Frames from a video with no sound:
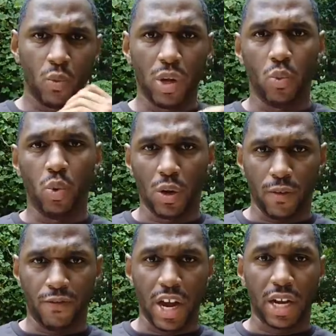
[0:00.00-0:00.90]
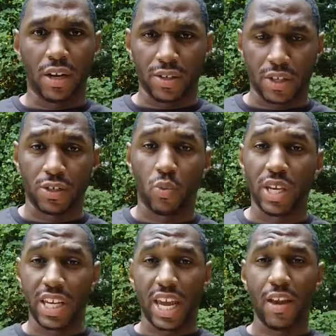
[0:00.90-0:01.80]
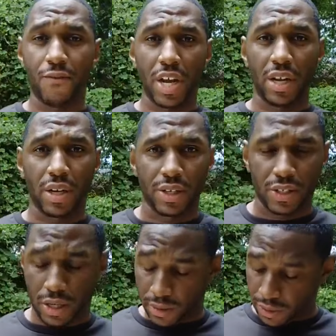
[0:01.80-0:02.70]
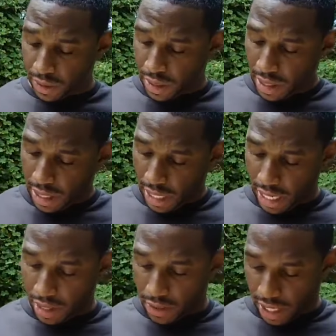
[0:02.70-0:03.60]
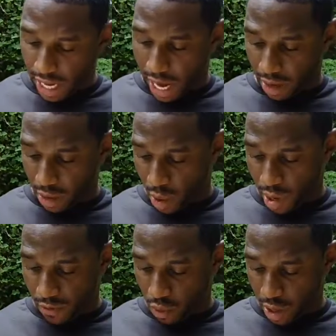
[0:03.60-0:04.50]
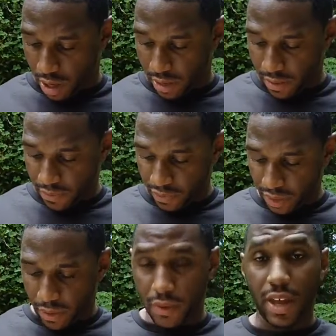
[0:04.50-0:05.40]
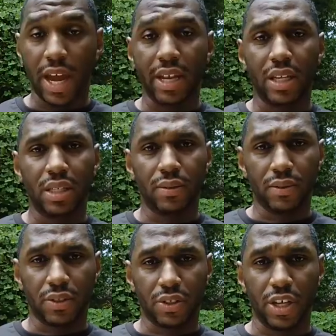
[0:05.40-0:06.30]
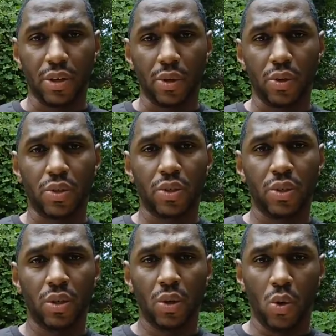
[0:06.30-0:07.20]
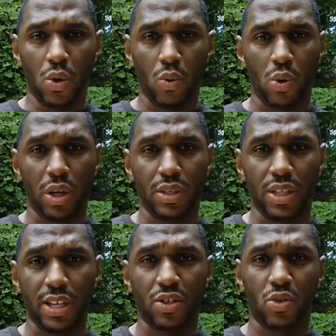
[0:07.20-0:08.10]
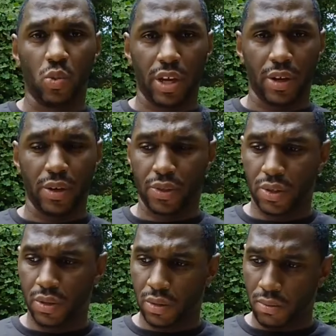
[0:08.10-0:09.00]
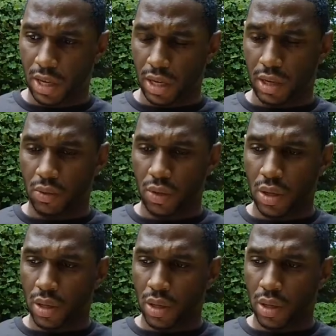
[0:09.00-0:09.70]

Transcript: we will find ourselves, and we can find ourselves, in the category of one that steals or one that swears, meaning